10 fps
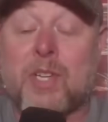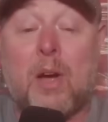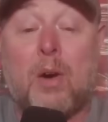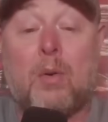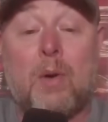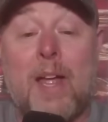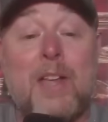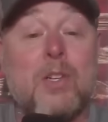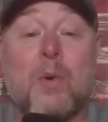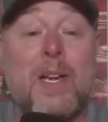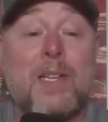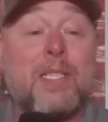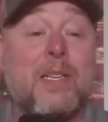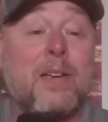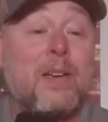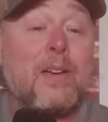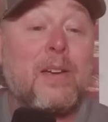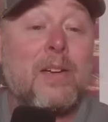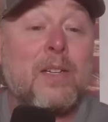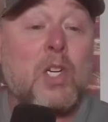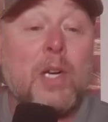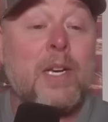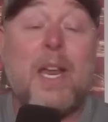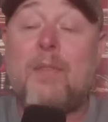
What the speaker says: So Angel Reese couldn't